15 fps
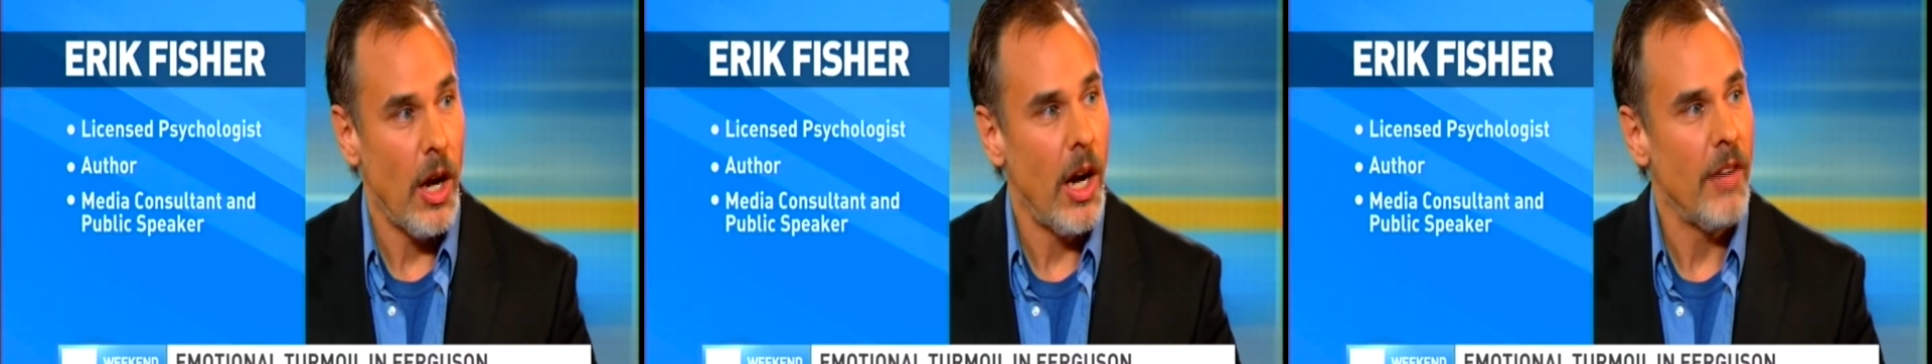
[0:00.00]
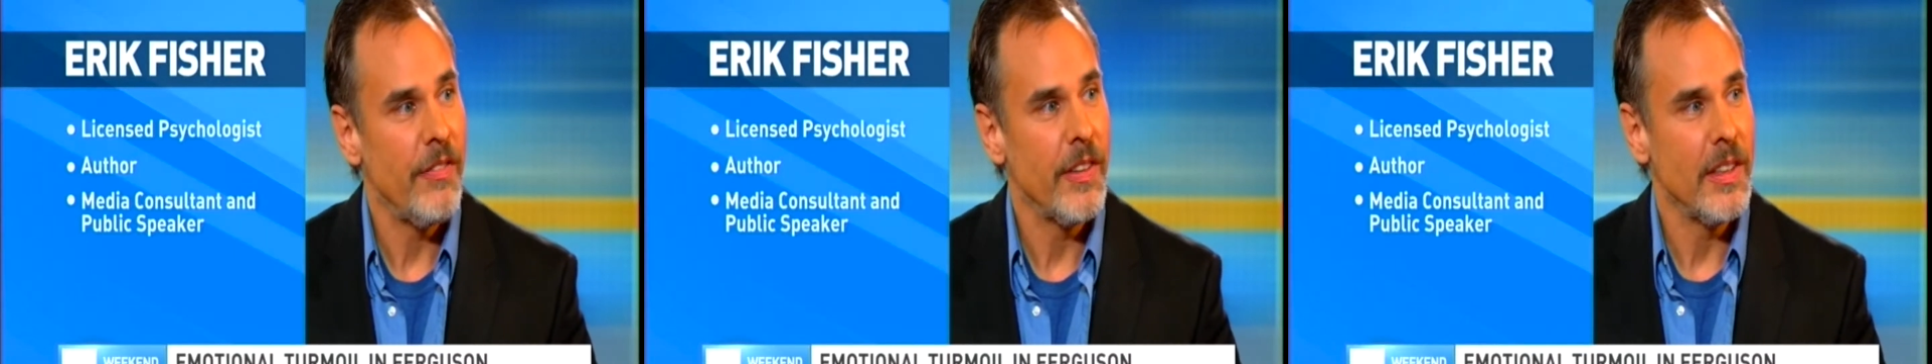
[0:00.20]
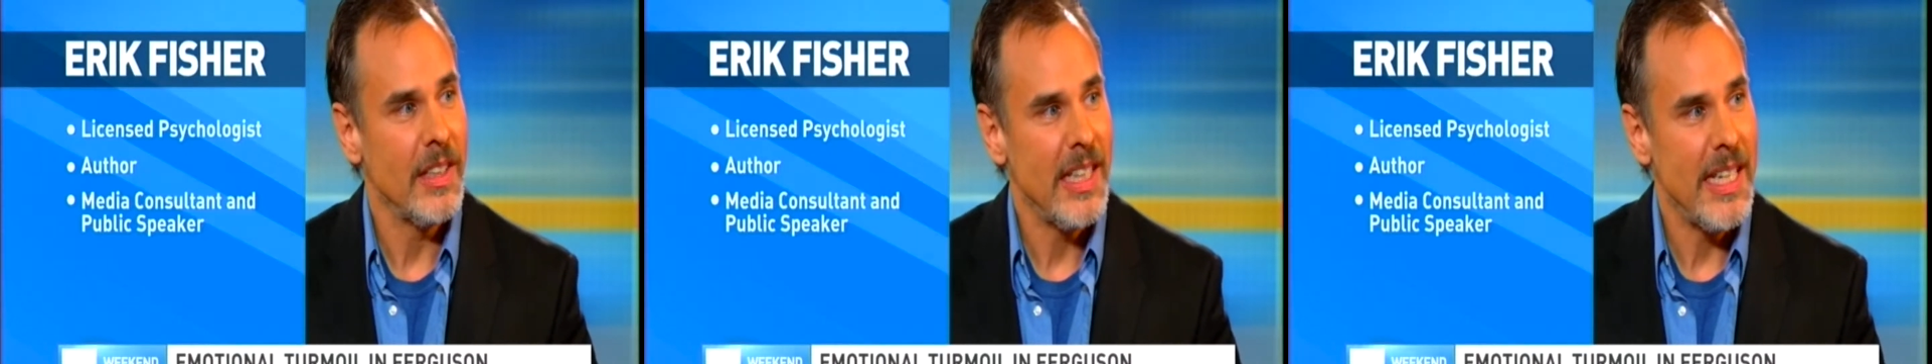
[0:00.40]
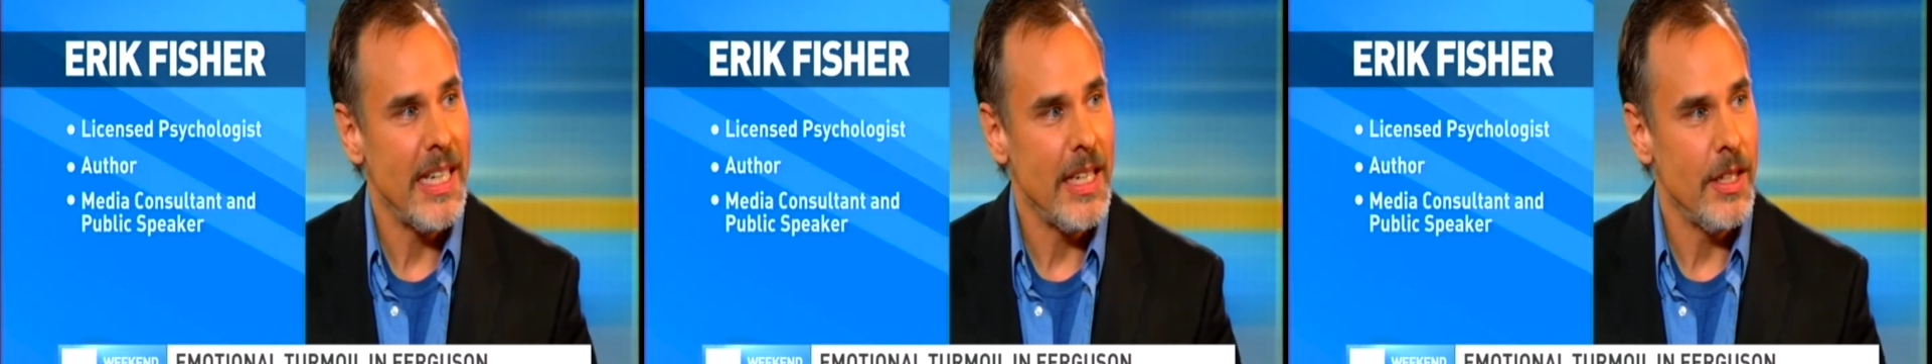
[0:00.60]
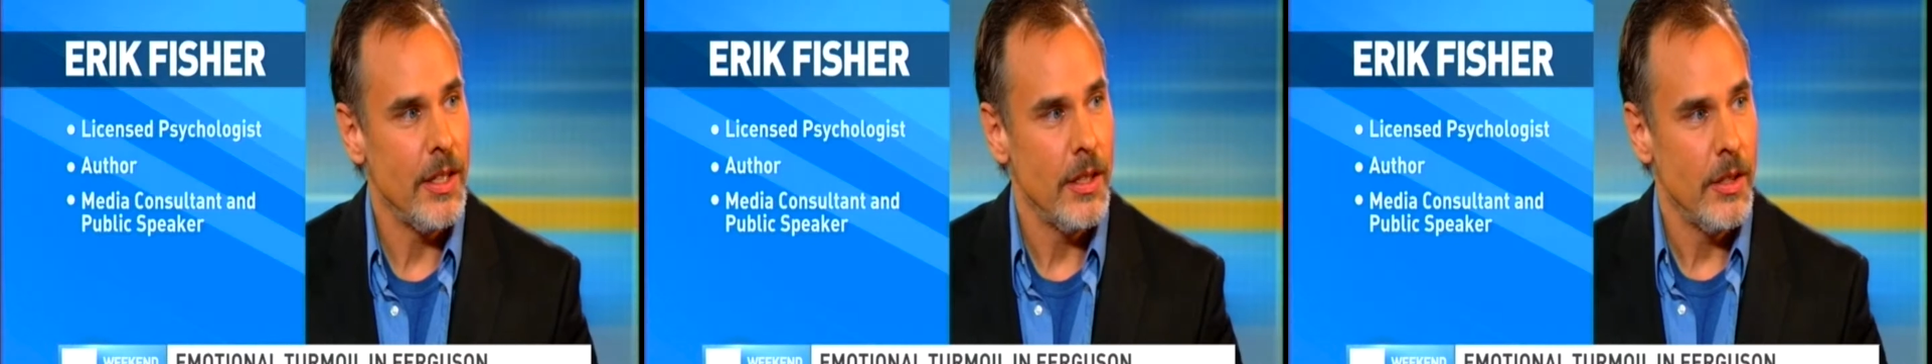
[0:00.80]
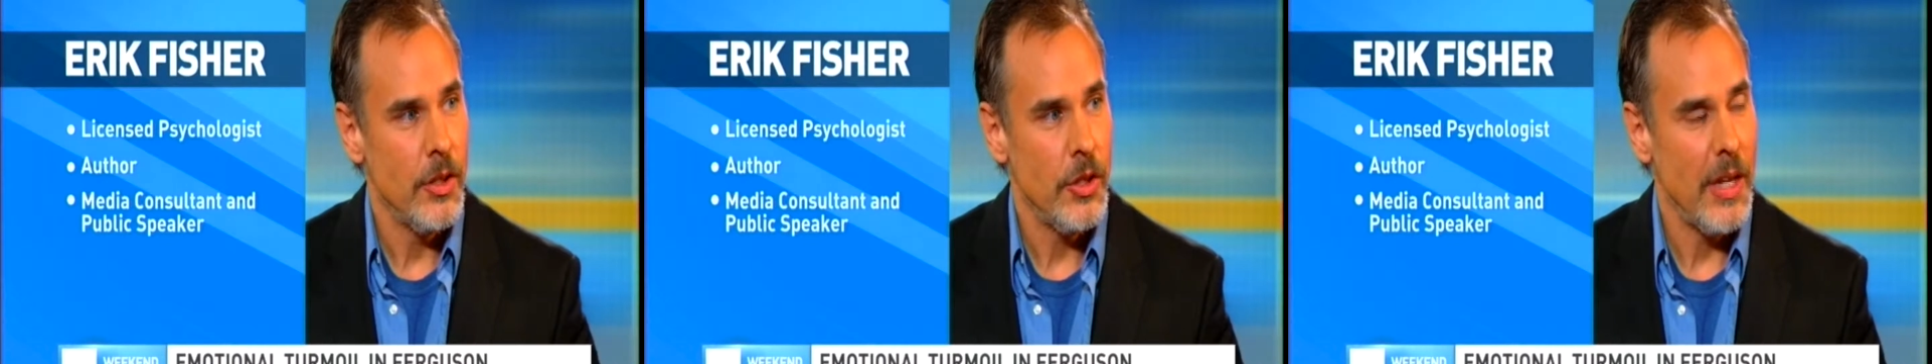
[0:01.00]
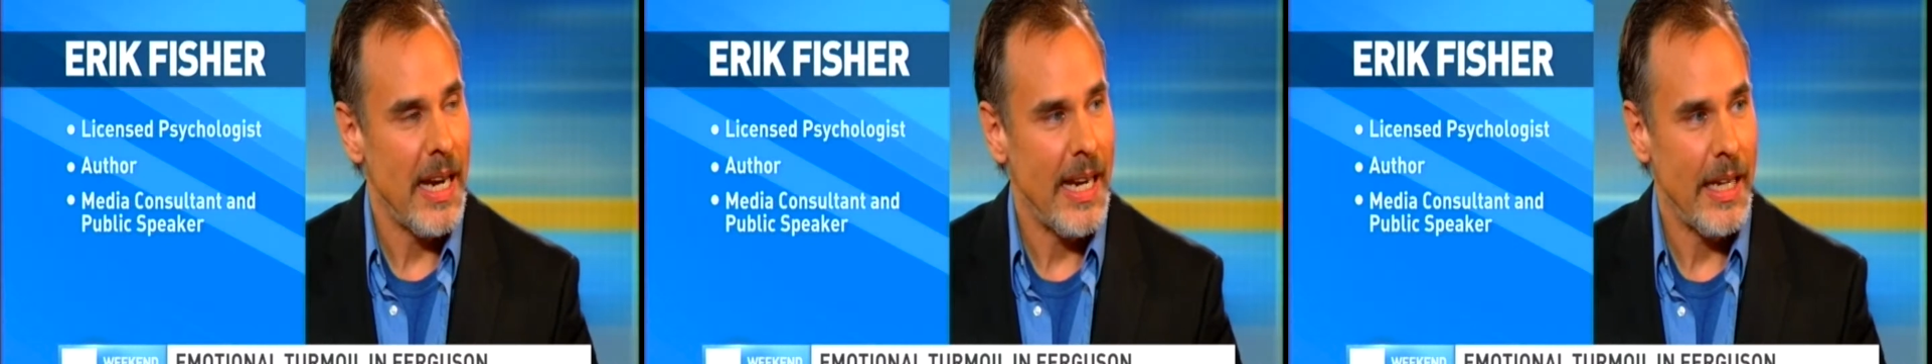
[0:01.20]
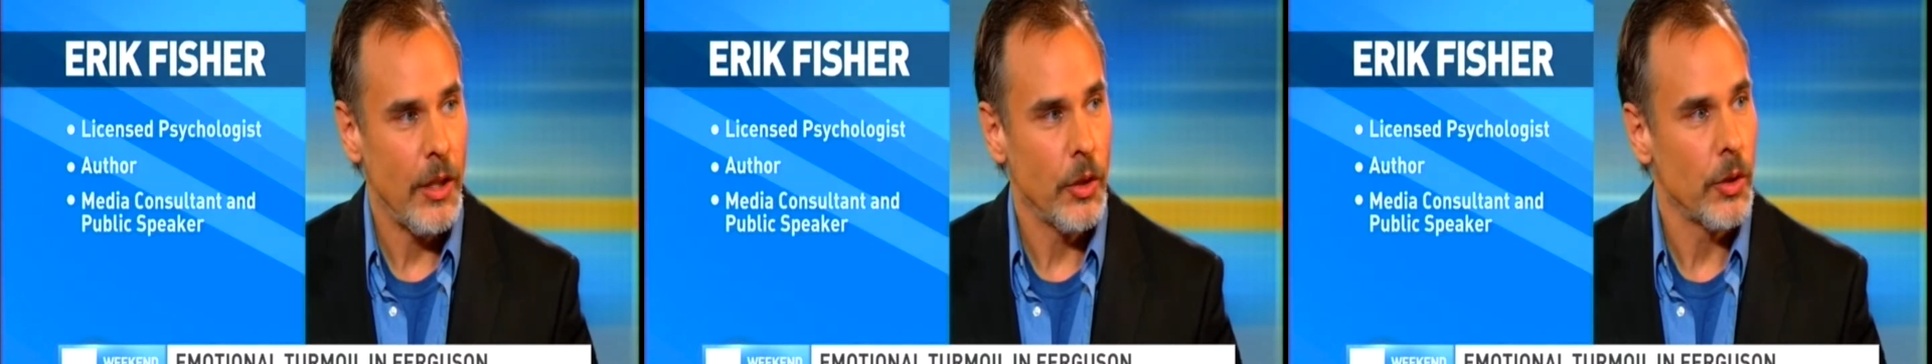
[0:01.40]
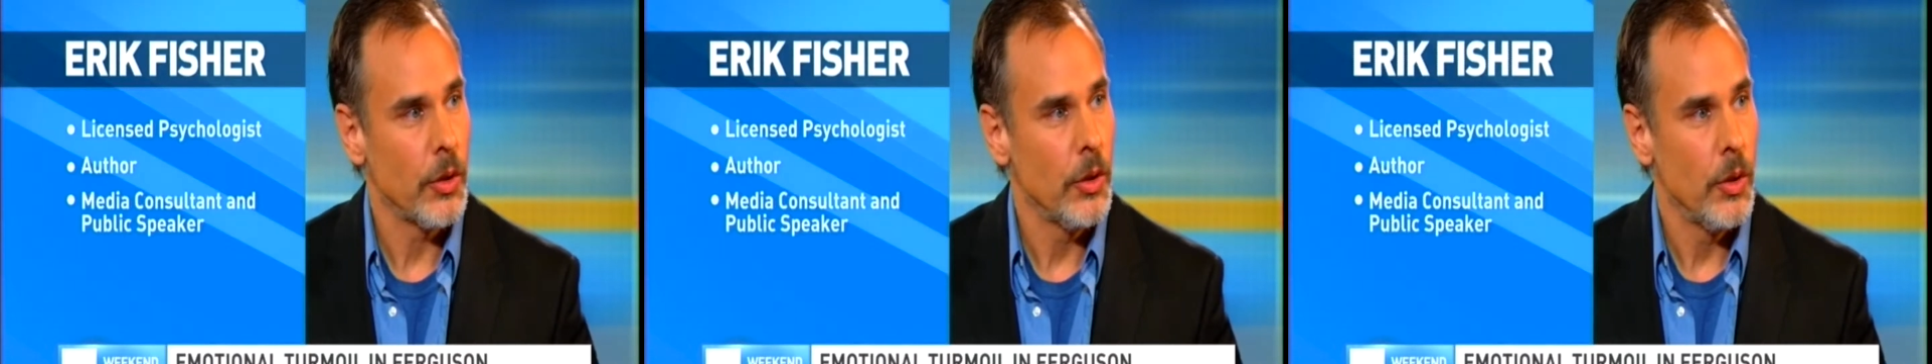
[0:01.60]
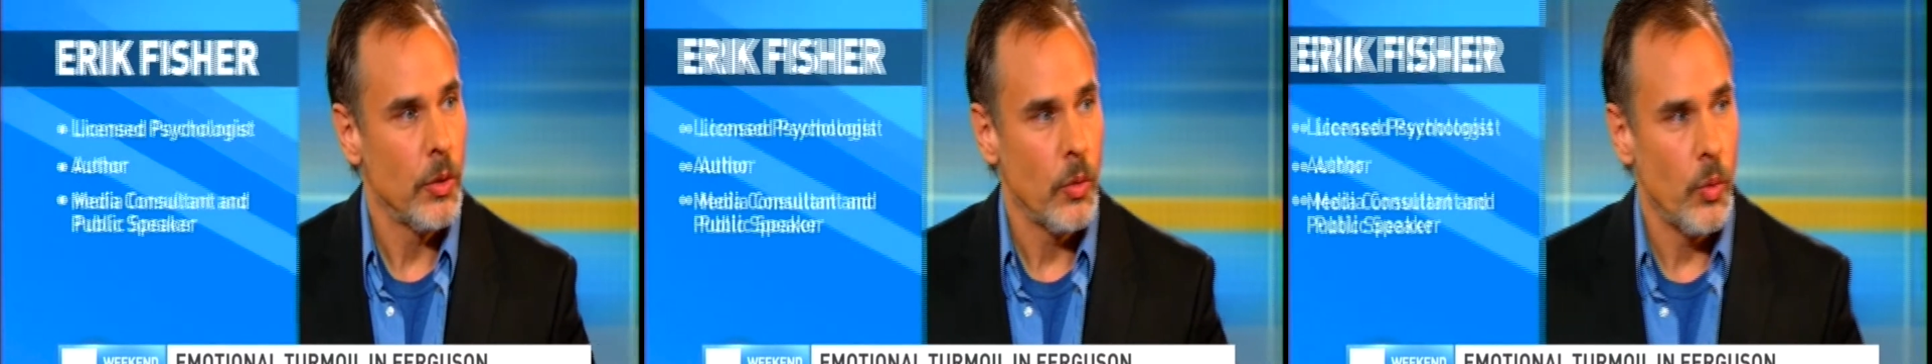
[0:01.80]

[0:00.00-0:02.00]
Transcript: often lead to anger,